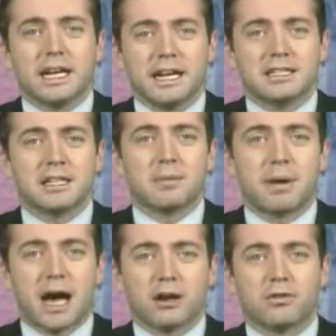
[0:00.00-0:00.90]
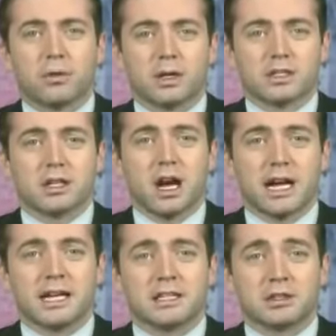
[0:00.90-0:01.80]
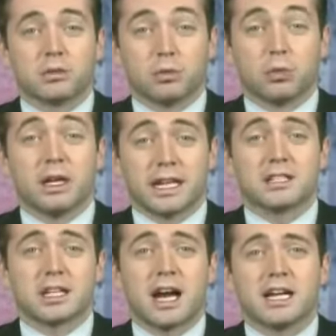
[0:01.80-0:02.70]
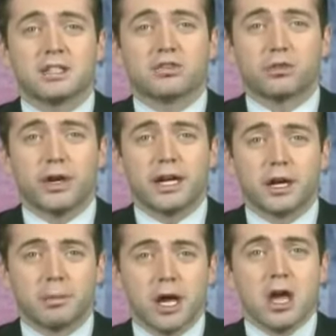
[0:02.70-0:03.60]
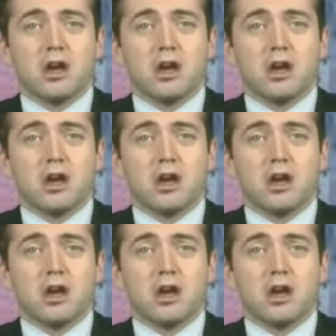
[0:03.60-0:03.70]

he's in a battle for his clients, really his clients' freedom.